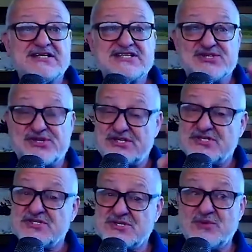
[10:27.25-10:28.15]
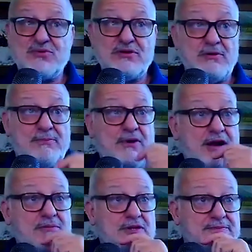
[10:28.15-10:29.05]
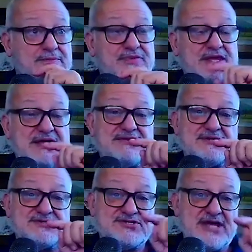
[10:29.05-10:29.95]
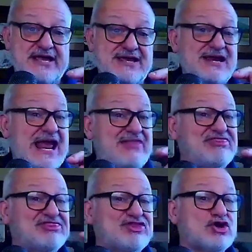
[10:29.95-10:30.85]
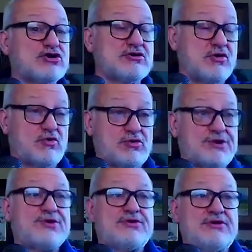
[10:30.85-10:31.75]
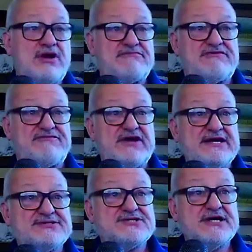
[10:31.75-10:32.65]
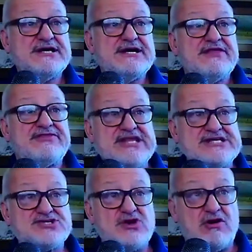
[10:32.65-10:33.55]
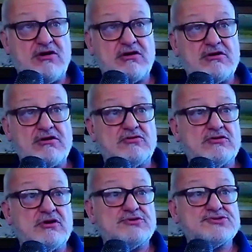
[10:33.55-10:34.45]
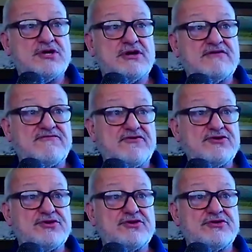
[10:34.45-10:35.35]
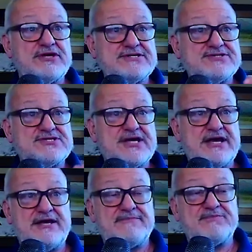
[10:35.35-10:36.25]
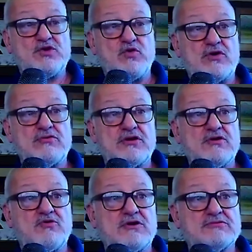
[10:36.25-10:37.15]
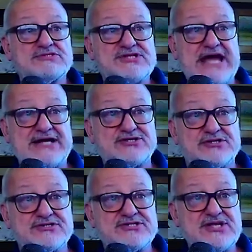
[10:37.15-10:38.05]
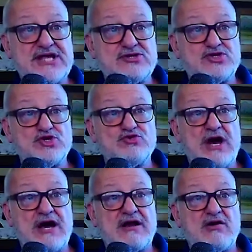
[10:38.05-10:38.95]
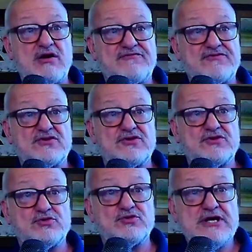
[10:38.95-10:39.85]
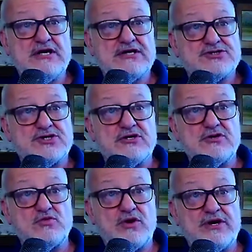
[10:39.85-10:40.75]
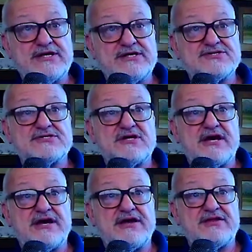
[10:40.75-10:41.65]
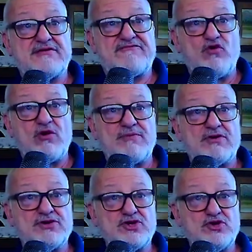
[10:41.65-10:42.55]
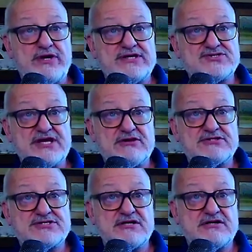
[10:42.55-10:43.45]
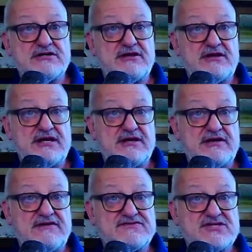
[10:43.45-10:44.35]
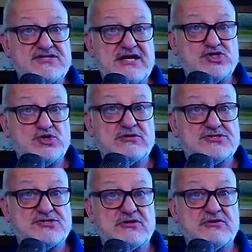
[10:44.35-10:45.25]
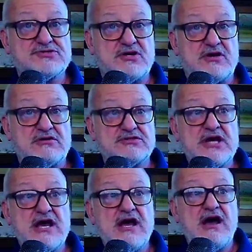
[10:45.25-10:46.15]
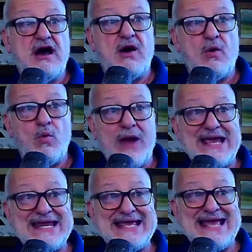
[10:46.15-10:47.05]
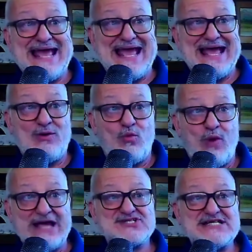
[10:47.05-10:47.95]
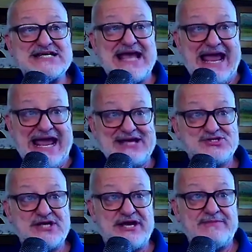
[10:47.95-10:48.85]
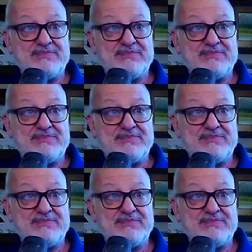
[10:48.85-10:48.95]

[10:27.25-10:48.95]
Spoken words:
So this is a real problem in the second and third order of effects. This article goes on further and say, quote unquote, sanctions, as they do not often do, turn what is the former U.S. Secretary of State George Shultz calls a wasting asset.